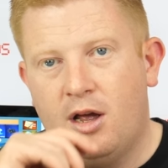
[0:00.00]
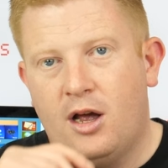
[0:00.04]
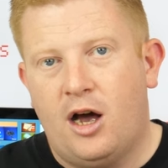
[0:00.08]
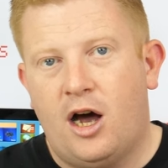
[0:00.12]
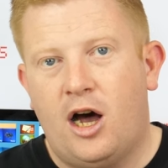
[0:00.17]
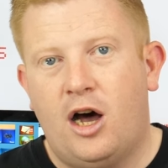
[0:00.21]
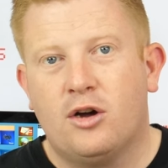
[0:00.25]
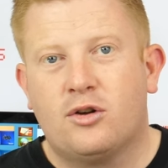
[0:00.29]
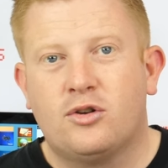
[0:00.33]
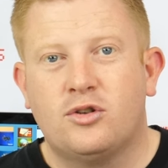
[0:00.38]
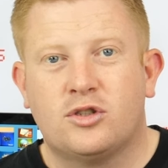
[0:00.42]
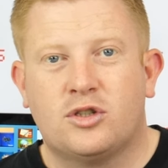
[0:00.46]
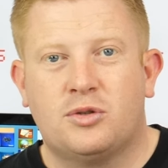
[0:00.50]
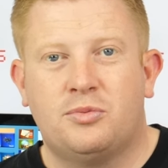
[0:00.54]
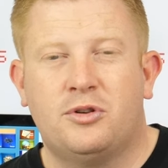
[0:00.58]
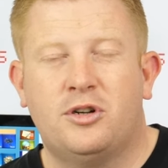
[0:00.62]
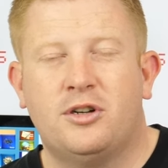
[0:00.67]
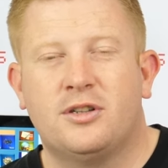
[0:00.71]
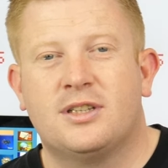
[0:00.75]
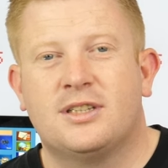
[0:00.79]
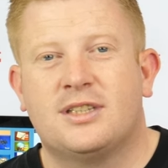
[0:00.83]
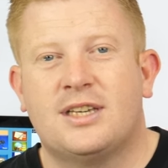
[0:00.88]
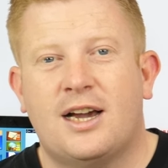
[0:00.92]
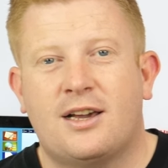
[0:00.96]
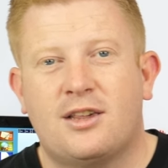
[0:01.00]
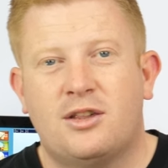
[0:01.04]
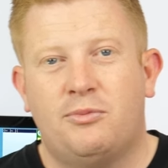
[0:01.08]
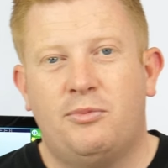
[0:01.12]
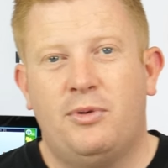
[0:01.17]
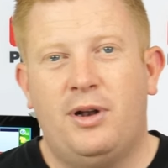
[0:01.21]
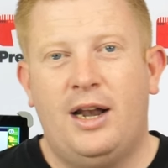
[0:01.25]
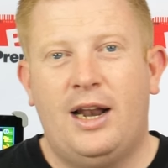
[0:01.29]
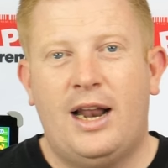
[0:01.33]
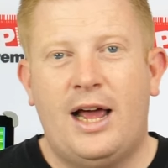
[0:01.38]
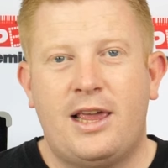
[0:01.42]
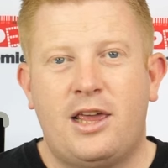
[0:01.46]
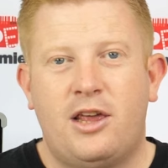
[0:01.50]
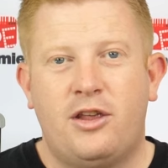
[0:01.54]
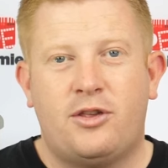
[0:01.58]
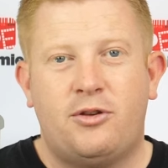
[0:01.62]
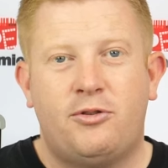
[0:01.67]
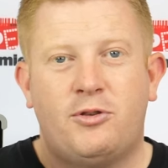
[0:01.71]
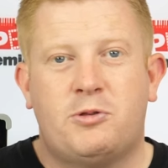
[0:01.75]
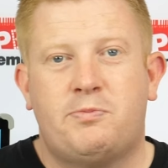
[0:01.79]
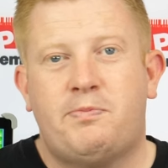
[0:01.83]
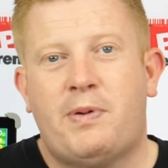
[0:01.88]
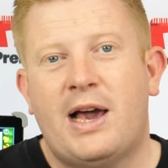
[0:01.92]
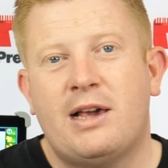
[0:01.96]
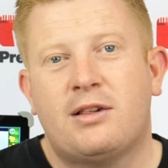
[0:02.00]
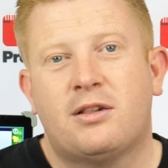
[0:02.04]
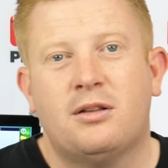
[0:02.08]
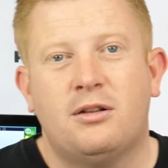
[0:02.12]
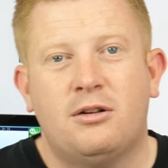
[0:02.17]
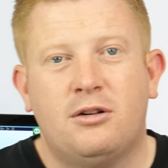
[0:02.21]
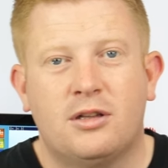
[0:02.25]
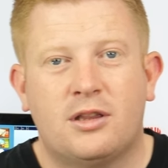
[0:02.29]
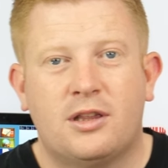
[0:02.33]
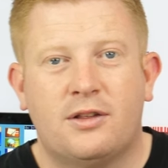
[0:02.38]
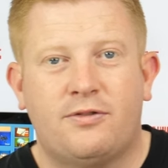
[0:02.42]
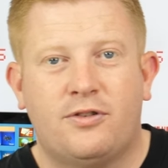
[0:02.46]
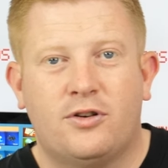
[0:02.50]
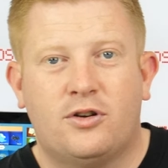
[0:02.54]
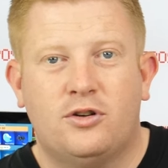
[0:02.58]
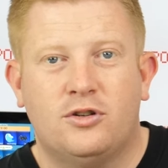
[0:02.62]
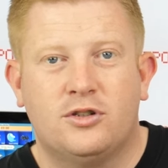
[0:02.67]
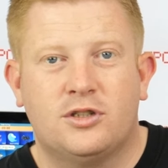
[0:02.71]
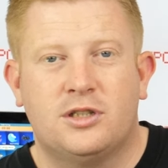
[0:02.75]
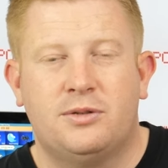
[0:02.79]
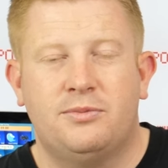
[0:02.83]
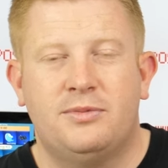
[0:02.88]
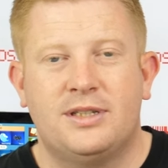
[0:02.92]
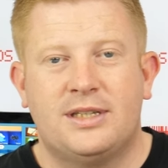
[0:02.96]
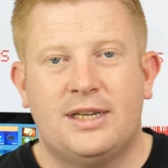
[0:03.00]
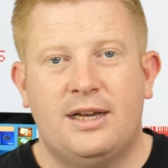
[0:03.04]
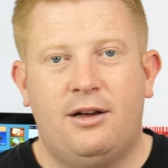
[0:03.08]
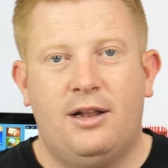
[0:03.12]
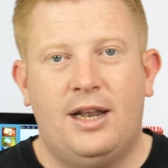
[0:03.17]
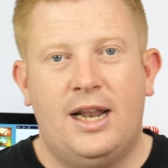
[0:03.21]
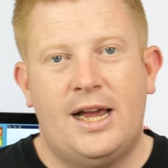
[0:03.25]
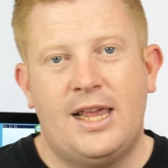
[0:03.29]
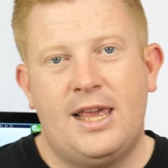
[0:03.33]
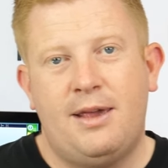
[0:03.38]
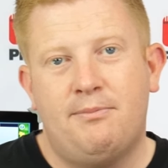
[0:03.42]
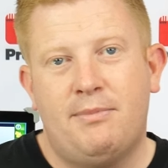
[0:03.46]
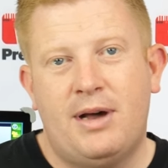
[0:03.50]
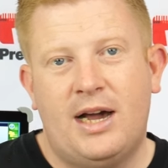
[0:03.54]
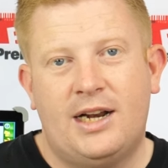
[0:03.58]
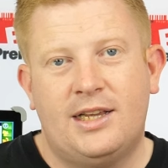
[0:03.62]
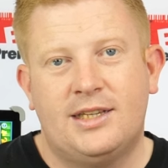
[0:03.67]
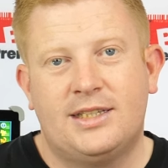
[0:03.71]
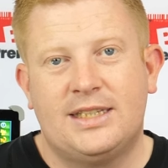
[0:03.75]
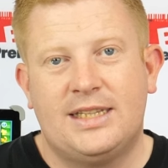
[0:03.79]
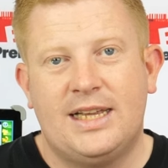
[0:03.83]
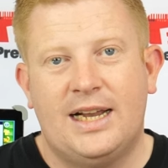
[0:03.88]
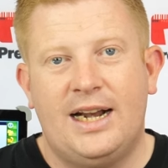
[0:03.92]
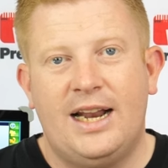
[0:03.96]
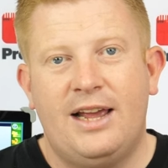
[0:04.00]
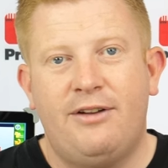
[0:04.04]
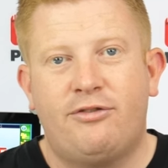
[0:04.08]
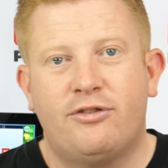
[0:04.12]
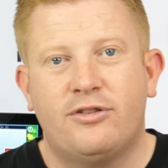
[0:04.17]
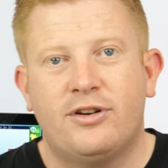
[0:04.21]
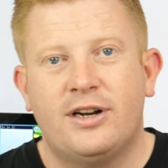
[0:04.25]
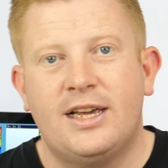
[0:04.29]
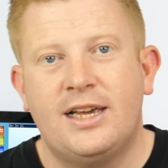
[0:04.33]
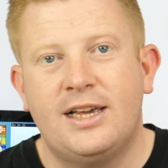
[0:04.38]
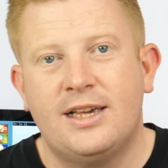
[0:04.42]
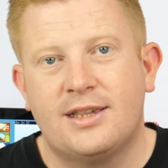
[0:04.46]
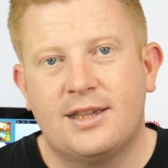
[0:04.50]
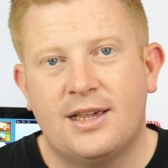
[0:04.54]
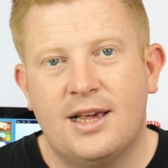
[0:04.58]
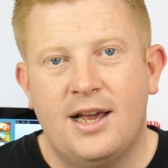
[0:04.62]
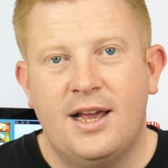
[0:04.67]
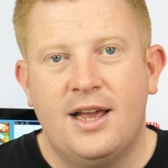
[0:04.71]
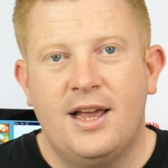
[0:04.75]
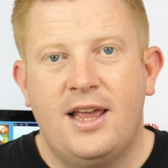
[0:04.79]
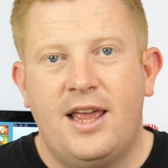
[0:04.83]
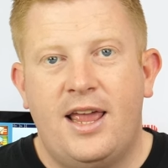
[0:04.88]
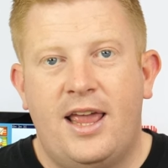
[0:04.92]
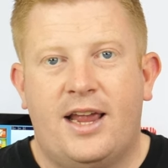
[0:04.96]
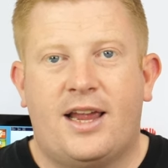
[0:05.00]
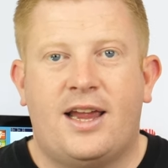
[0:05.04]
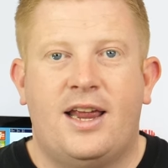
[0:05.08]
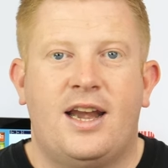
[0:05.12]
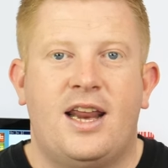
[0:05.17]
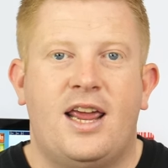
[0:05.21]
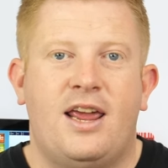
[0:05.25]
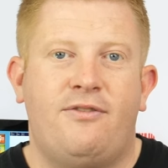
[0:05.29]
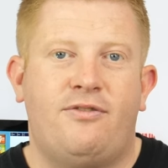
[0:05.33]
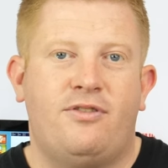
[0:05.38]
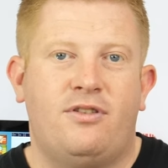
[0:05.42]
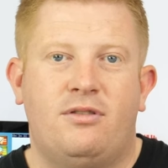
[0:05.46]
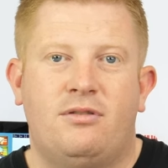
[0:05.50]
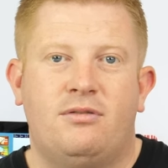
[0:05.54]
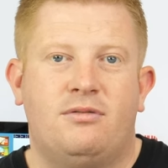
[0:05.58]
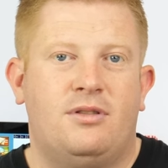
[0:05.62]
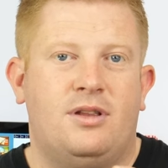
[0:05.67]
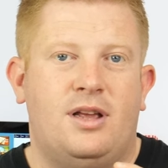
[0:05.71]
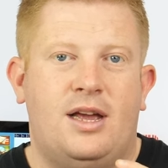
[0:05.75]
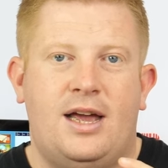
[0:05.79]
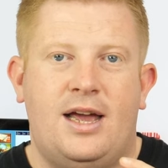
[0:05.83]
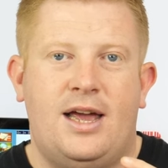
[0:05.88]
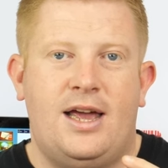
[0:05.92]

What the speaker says: Our customer order section will let you do special orders for customers. It'll let you manage deliveries. It can even,